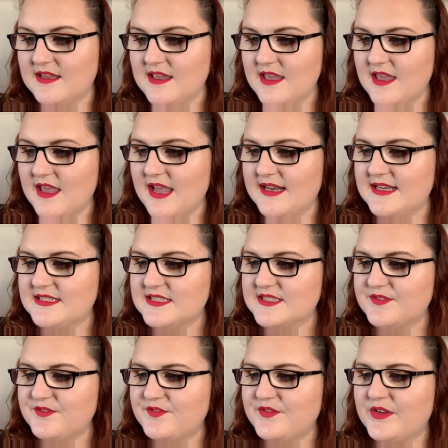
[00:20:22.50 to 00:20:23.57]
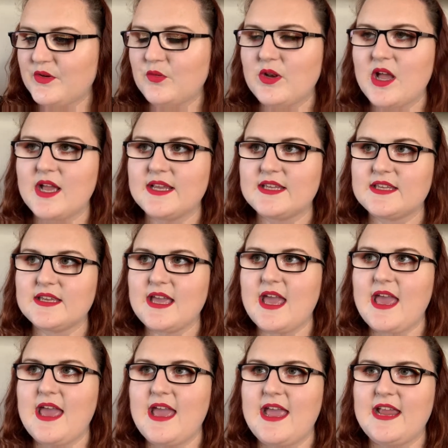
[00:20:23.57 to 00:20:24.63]
And it doesn't feel like,
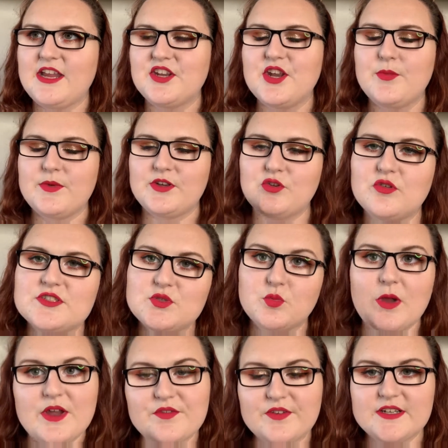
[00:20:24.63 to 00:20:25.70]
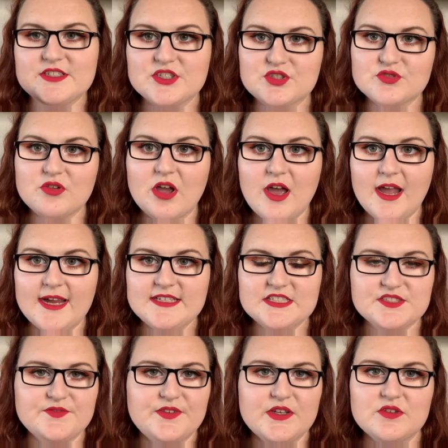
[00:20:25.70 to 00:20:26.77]
you know, when you've got to wait for it to dry, it just
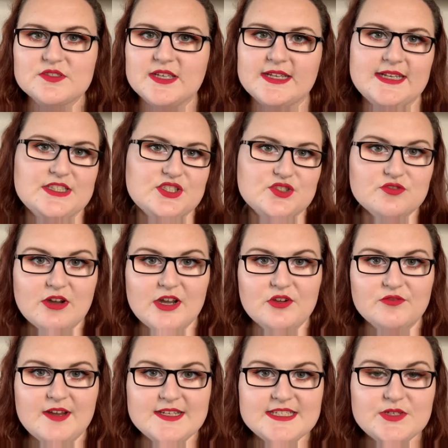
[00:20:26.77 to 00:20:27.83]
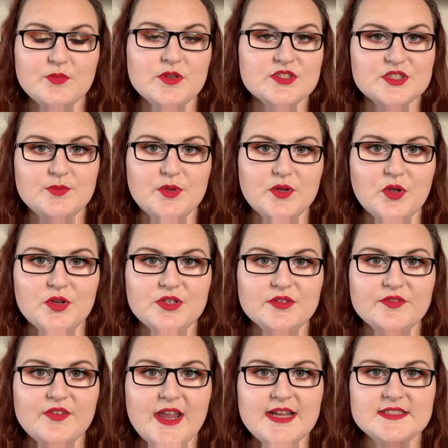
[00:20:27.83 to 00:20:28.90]
feels like it's dry already once you put it on your
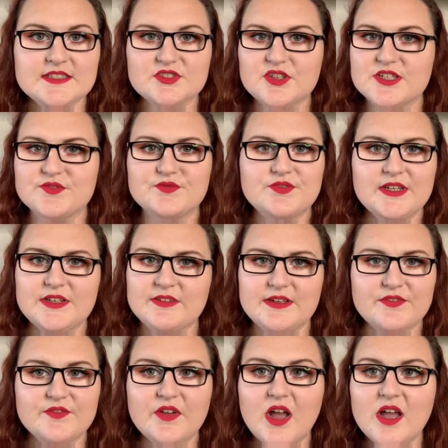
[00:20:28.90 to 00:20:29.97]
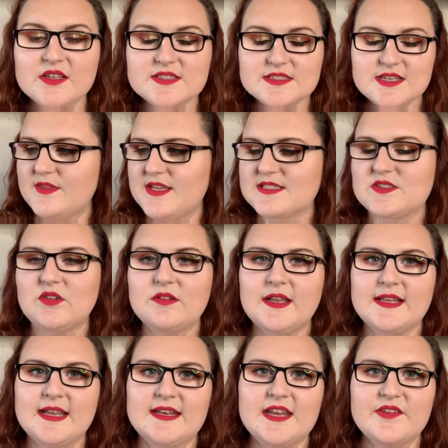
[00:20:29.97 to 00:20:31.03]
face. It dries really, really fast. It's not
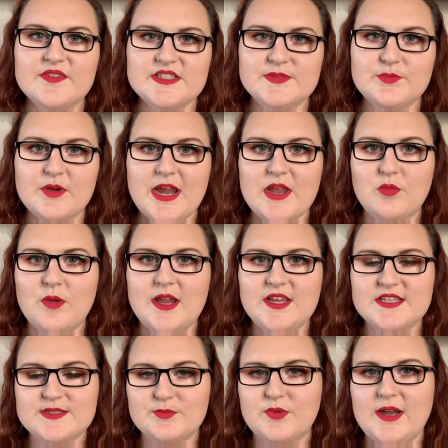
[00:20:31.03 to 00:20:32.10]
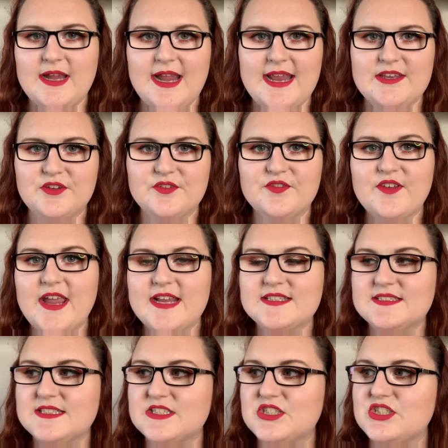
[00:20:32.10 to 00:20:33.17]
like another spray where you spray it and your face
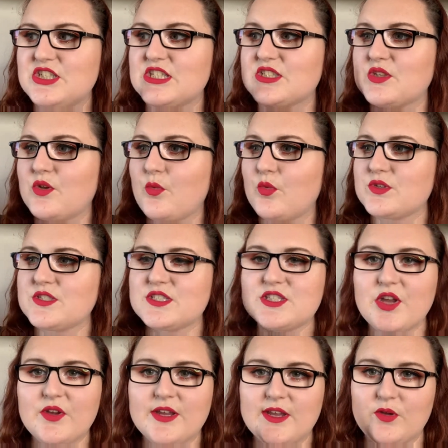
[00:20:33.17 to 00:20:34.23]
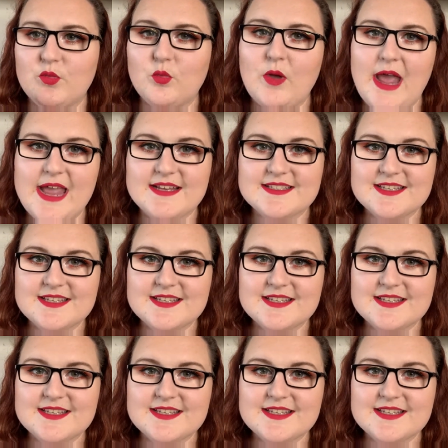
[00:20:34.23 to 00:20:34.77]
is just soaking wet